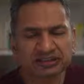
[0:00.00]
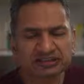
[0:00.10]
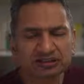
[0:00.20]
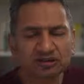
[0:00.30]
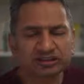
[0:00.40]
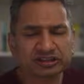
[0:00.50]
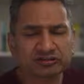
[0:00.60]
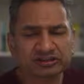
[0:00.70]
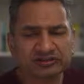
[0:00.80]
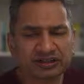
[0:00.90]
And as a
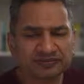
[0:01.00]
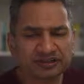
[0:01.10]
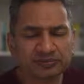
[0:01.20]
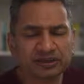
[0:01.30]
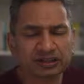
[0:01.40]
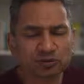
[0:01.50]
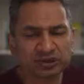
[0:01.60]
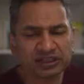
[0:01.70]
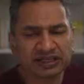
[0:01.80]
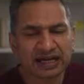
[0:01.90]
consequence of that feedback,
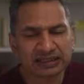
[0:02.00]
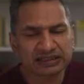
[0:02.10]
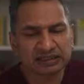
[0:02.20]
we can